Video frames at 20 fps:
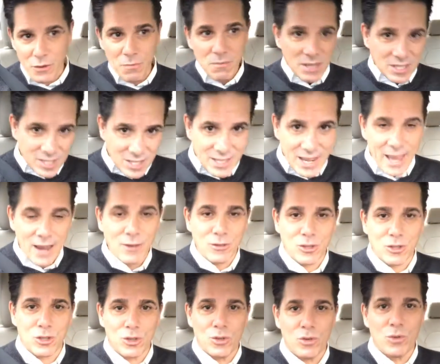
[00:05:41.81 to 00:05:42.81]
miss a day or
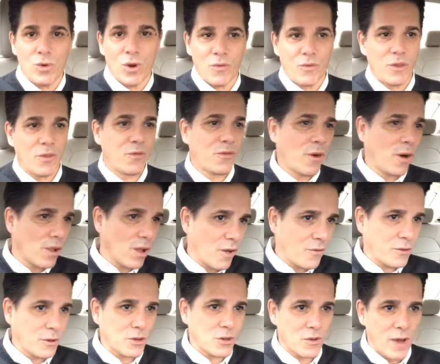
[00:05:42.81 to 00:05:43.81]
two, or if you fall
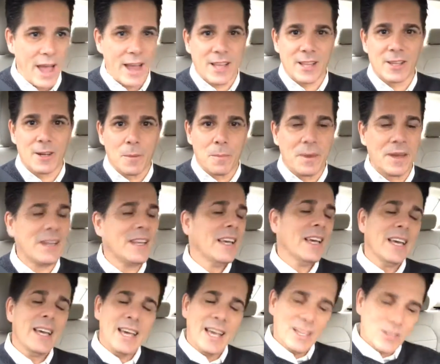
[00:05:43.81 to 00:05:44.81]
off your track a little bit,
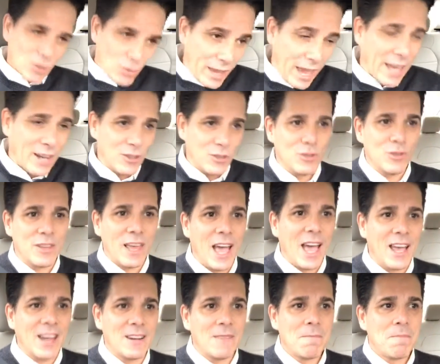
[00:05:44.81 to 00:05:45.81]
it's okay to do
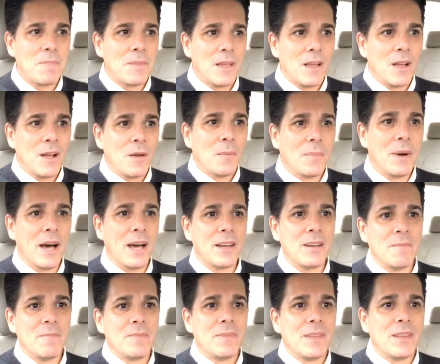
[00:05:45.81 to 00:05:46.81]
that. But
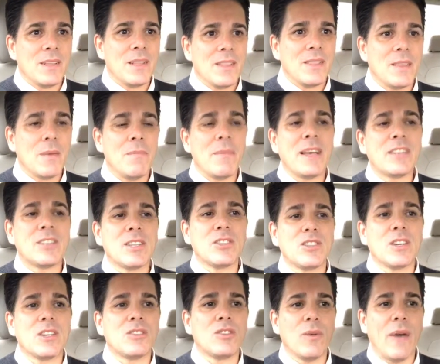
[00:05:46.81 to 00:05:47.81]
the
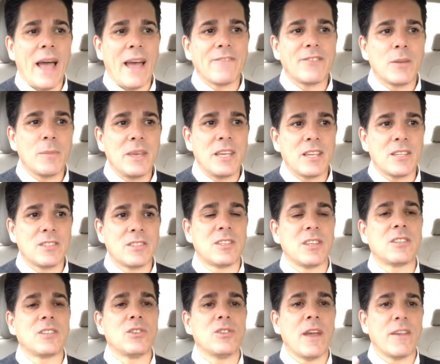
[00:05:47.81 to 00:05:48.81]
message is you have to be
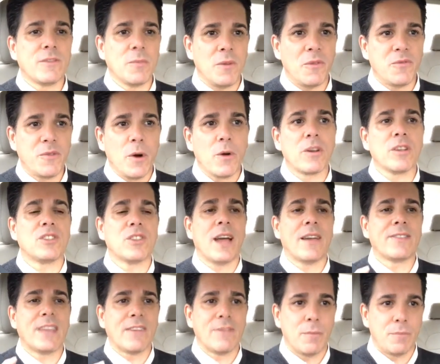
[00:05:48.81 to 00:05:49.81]
consistent, you have to be focused, you
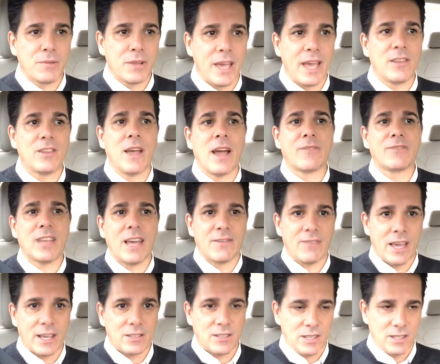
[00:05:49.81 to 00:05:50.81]
have to have a plan, you have
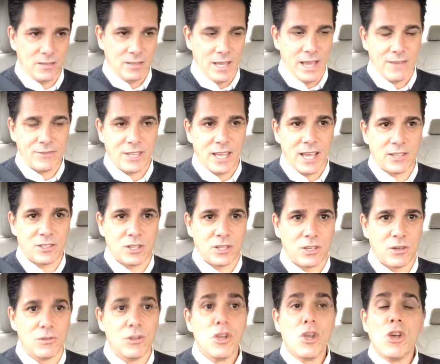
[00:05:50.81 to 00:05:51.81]
to
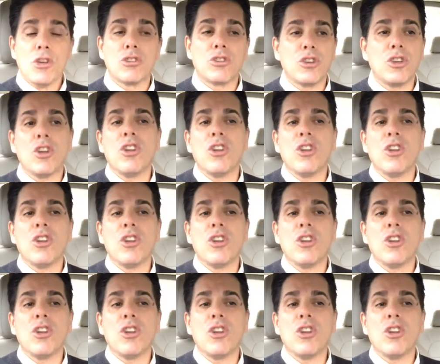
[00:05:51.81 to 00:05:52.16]
execute. So